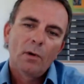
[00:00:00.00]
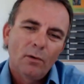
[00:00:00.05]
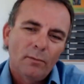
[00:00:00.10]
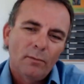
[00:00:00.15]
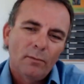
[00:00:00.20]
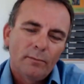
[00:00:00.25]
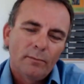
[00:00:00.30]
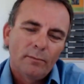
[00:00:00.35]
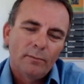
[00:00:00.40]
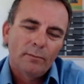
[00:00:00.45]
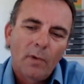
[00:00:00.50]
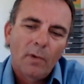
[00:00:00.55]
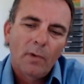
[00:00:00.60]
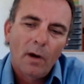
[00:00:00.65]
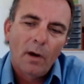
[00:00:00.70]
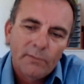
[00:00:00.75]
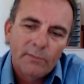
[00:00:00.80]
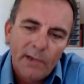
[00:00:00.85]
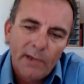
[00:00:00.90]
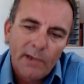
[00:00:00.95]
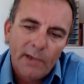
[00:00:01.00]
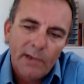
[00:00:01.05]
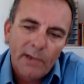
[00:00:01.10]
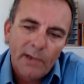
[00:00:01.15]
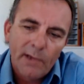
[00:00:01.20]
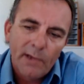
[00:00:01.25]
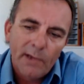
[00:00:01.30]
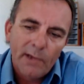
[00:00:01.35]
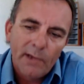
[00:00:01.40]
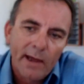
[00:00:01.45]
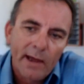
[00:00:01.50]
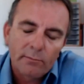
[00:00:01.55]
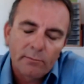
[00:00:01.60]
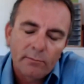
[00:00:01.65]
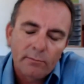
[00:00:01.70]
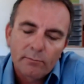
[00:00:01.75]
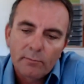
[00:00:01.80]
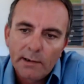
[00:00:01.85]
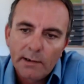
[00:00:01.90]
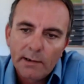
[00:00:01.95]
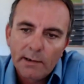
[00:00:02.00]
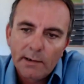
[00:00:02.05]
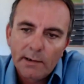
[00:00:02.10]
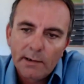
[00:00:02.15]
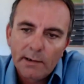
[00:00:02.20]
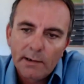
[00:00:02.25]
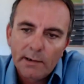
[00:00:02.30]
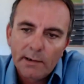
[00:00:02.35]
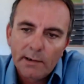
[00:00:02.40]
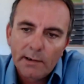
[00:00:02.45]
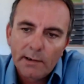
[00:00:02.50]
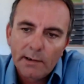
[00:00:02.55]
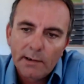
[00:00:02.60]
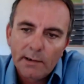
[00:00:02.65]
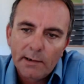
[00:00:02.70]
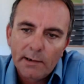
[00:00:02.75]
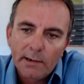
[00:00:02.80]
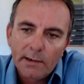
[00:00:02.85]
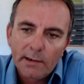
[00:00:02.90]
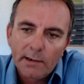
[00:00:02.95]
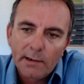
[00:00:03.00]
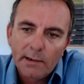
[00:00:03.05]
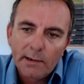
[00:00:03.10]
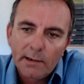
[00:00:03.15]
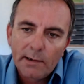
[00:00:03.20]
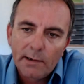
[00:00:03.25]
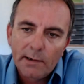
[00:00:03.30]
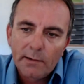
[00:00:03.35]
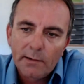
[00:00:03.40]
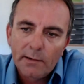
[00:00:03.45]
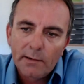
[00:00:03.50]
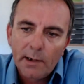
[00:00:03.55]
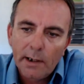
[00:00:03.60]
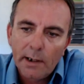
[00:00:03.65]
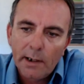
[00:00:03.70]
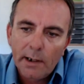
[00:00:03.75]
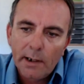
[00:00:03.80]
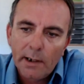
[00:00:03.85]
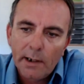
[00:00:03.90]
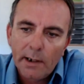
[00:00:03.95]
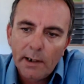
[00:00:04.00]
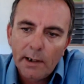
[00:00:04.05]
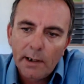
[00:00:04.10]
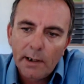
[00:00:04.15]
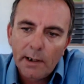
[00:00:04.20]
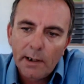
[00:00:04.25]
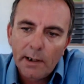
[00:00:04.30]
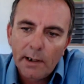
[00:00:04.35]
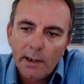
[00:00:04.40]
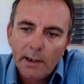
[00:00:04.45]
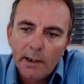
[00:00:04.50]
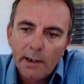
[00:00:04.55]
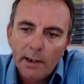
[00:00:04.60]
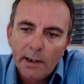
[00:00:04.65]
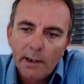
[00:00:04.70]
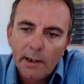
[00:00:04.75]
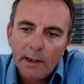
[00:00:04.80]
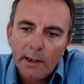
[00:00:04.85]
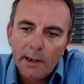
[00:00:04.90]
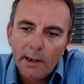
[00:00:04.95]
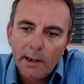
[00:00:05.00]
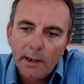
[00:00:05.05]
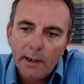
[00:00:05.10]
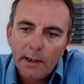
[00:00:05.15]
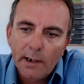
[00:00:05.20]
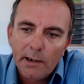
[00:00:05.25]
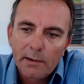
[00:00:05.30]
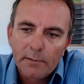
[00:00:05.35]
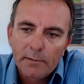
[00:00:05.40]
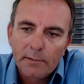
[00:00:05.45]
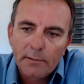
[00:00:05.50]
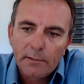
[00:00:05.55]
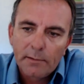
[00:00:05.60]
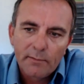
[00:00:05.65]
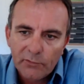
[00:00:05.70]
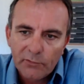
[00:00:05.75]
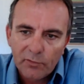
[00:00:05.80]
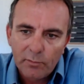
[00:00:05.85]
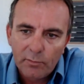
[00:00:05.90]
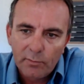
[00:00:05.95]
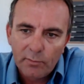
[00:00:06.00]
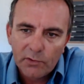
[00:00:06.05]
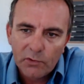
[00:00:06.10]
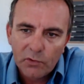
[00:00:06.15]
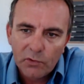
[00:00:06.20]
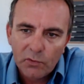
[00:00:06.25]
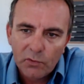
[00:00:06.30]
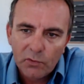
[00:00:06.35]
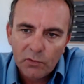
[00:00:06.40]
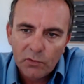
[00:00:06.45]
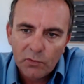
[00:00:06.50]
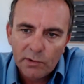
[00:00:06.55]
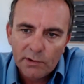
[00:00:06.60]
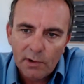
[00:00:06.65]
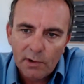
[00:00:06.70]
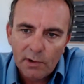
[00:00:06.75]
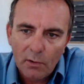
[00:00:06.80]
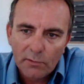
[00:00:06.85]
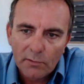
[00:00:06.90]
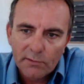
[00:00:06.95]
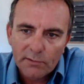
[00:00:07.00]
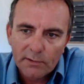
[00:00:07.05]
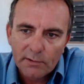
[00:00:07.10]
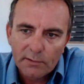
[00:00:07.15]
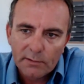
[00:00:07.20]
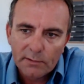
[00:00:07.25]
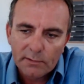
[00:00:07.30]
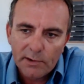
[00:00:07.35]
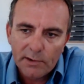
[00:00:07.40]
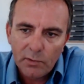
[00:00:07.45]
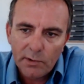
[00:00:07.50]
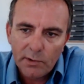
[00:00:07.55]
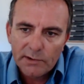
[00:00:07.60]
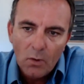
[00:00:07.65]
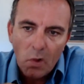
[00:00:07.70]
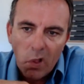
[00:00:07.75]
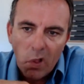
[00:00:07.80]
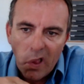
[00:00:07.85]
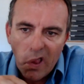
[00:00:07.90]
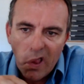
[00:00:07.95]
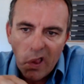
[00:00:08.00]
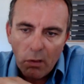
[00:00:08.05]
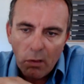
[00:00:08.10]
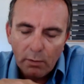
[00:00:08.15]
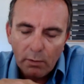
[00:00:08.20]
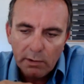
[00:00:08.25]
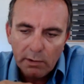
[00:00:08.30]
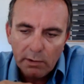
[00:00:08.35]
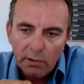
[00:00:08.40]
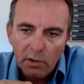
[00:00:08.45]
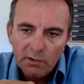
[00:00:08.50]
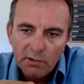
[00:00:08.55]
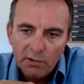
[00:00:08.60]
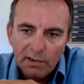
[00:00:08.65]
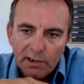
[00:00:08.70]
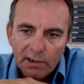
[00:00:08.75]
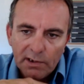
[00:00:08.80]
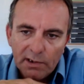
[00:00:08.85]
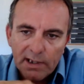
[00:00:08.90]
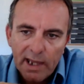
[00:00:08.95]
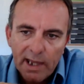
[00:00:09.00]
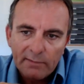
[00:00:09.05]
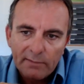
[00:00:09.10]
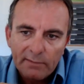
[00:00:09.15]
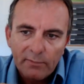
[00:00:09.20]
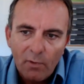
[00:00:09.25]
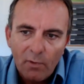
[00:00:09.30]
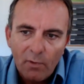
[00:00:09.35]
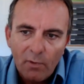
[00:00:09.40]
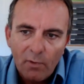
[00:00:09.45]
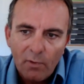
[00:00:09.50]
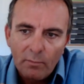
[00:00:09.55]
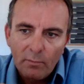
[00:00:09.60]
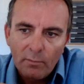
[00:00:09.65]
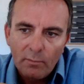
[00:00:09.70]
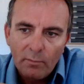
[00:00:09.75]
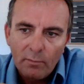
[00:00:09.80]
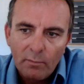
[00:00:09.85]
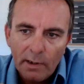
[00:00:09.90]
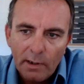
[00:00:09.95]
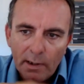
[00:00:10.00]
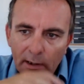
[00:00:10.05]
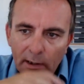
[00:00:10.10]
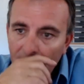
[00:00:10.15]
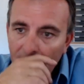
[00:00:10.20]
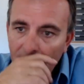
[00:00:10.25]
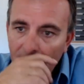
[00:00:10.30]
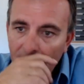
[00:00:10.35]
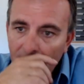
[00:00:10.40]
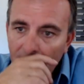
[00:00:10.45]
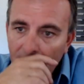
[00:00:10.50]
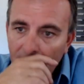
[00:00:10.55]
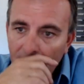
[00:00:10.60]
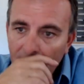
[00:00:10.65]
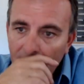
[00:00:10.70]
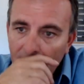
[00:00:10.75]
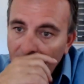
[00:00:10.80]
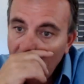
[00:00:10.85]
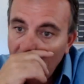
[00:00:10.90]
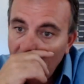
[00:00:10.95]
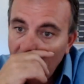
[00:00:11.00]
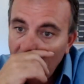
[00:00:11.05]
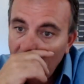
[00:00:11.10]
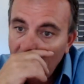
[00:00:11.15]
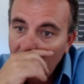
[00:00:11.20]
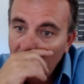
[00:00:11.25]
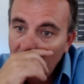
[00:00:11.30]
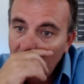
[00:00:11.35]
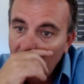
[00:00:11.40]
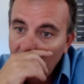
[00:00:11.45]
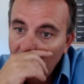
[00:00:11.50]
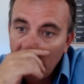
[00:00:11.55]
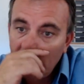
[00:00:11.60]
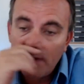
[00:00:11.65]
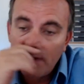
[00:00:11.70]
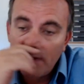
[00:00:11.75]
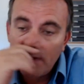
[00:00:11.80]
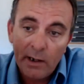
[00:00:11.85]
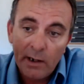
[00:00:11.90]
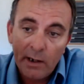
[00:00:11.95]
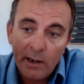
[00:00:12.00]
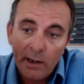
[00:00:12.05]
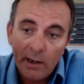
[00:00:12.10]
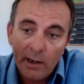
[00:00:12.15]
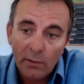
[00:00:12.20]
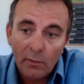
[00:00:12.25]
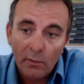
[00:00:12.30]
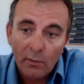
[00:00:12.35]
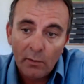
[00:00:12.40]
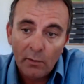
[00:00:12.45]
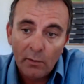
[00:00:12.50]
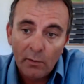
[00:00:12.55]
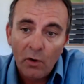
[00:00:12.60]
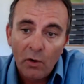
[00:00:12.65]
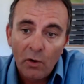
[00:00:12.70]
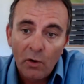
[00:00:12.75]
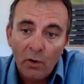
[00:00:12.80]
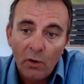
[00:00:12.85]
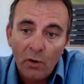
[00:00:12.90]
Well, I've done that, Ian, and I haven't seen any detrimental results. The issue is what you usually get from an anaerobic fermented product